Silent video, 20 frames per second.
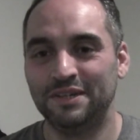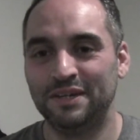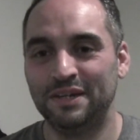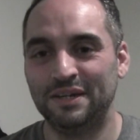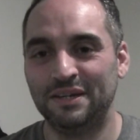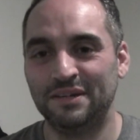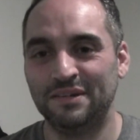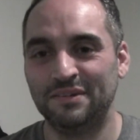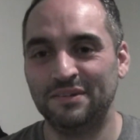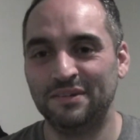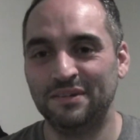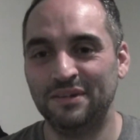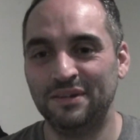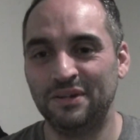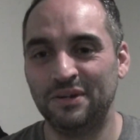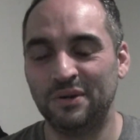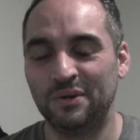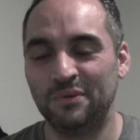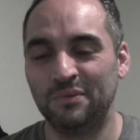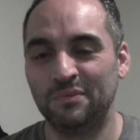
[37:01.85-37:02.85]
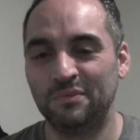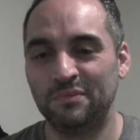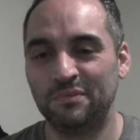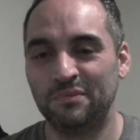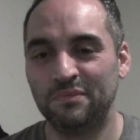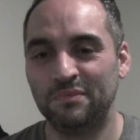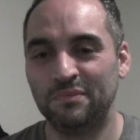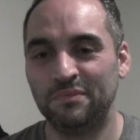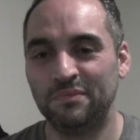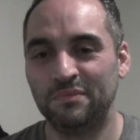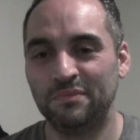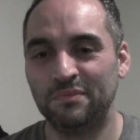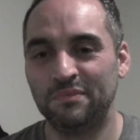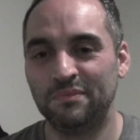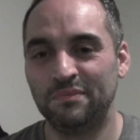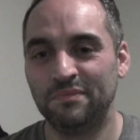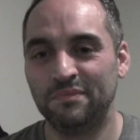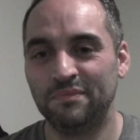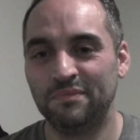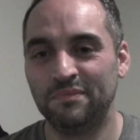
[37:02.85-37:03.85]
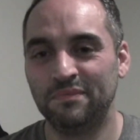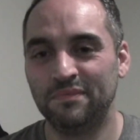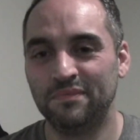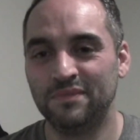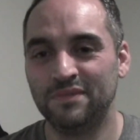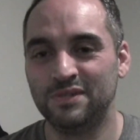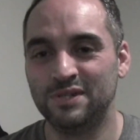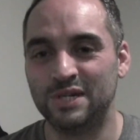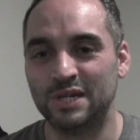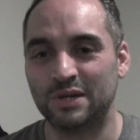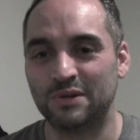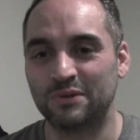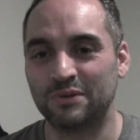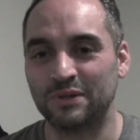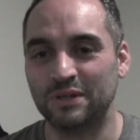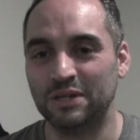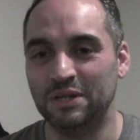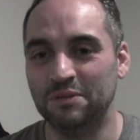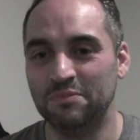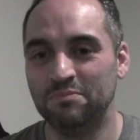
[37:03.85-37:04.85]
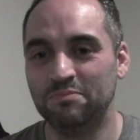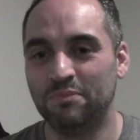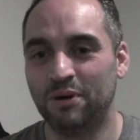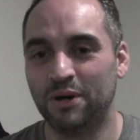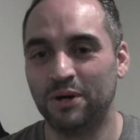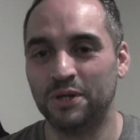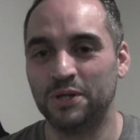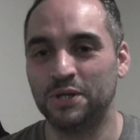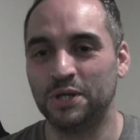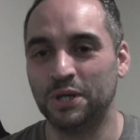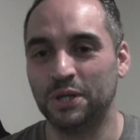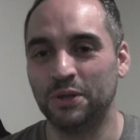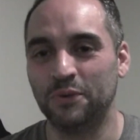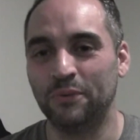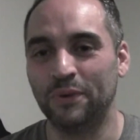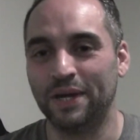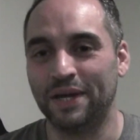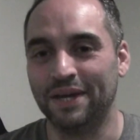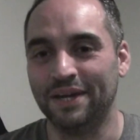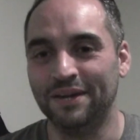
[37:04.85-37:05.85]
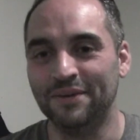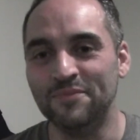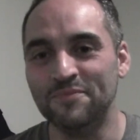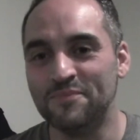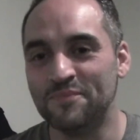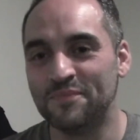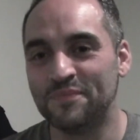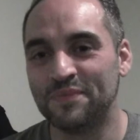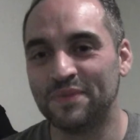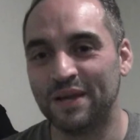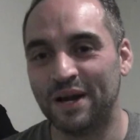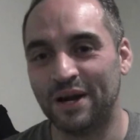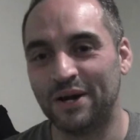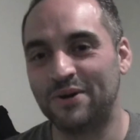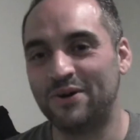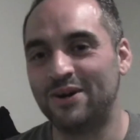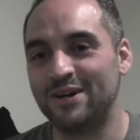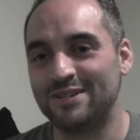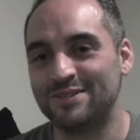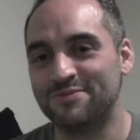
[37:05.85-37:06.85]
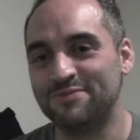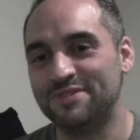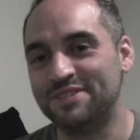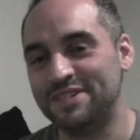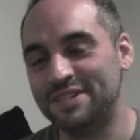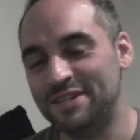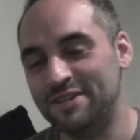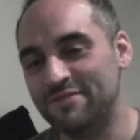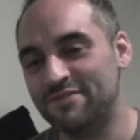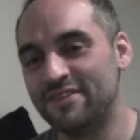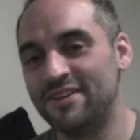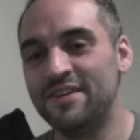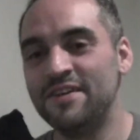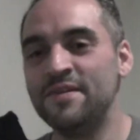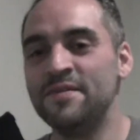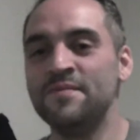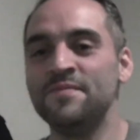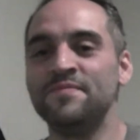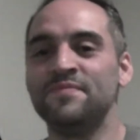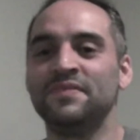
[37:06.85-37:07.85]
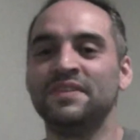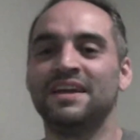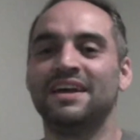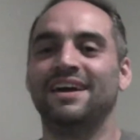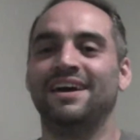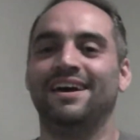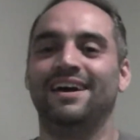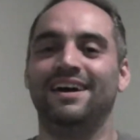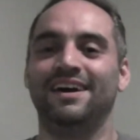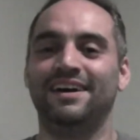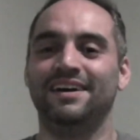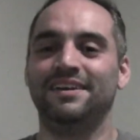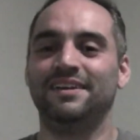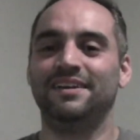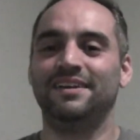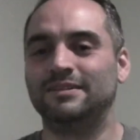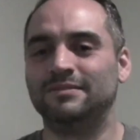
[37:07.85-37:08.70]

and, you know, generally punishing the wicked on Christmas Eve. And,